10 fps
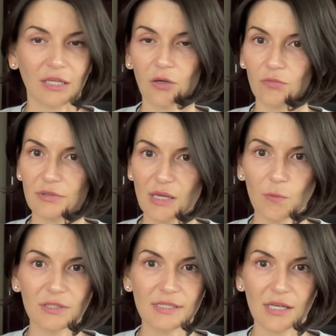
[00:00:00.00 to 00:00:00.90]

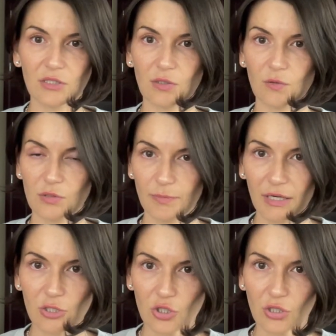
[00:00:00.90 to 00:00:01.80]
someone sends you those
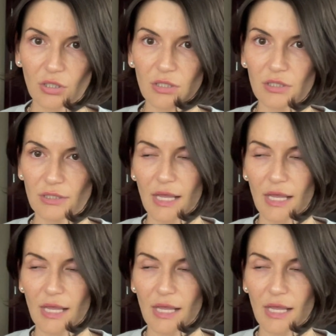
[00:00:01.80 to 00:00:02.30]
pictures,